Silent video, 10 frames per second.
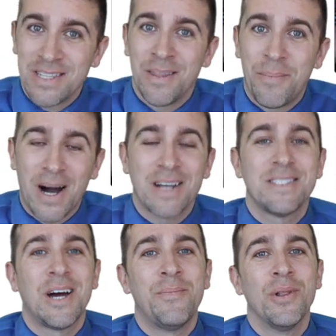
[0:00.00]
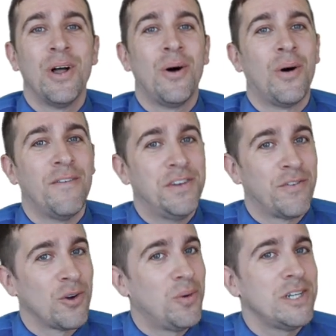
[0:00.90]
in the box down below of
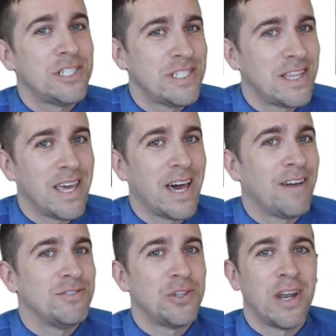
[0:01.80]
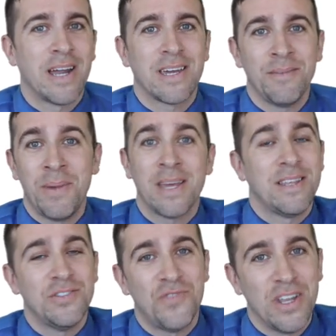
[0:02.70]
different questions that they have so that I can make
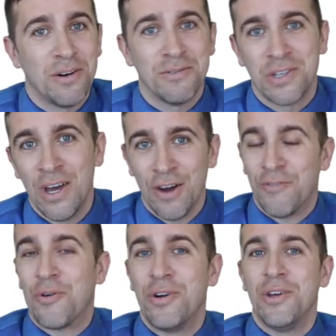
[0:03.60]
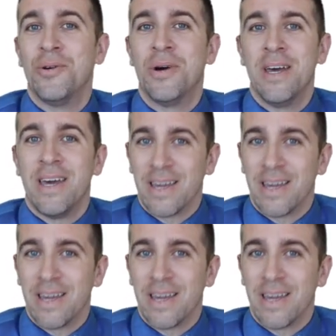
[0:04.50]
these videos for you